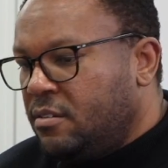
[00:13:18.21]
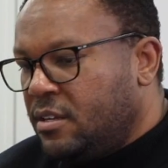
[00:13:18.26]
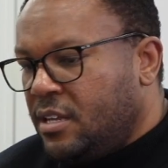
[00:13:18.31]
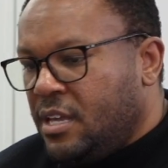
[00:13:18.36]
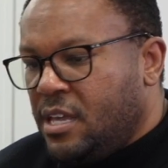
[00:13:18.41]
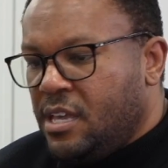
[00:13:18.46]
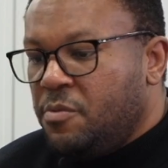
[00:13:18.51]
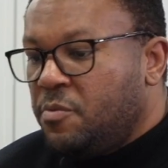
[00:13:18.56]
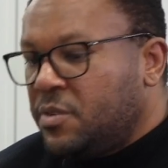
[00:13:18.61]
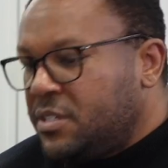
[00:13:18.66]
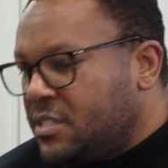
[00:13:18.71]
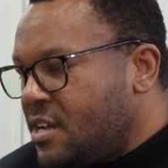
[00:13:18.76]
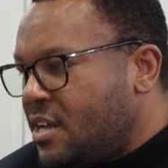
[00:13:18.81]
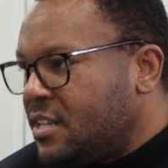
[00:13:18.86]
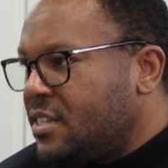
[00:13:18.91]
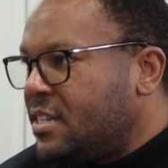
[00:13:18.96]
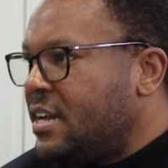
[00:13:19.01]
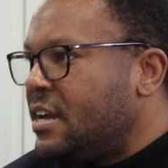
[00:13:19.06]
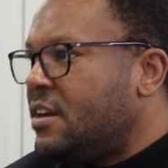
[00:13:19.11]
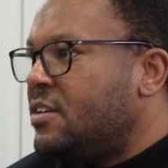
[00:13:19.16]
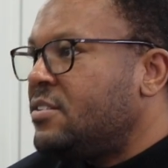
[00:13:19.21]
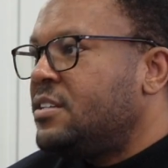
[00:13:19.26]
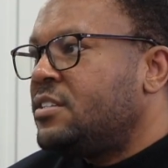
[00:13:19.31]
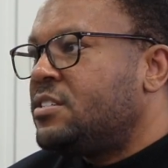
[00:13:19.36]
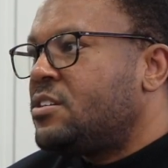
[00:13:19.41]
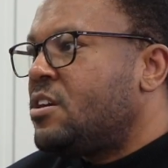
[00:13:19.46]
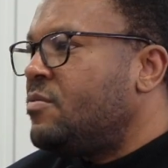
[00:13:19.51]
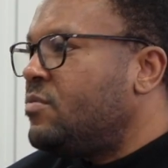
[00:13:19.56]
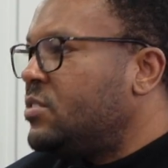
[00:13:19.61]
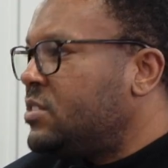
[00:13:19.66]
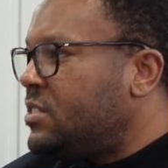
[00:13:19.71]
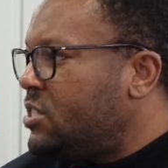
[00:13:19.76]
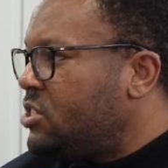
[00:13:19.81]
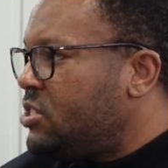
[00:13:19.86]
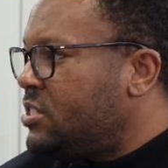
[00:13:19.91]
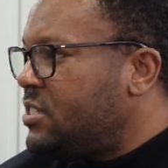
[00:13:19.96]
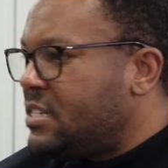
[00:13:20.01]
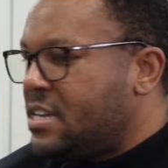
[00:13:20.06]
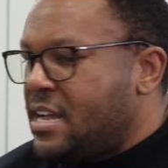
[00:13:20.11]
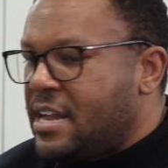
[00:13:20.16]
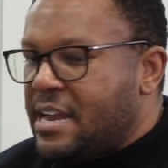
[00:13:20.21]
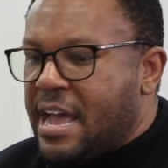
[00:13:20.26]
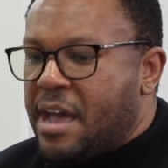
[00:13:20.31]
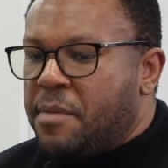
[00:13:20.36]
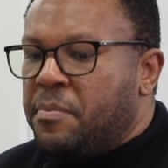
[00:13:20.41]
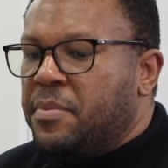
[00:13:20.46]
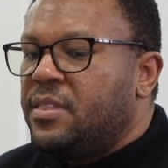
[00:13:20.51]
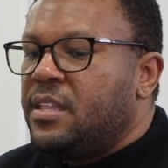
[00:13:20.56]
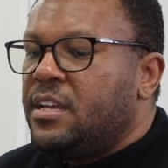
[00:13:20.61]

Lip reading: he was not there, this conversation did not happen.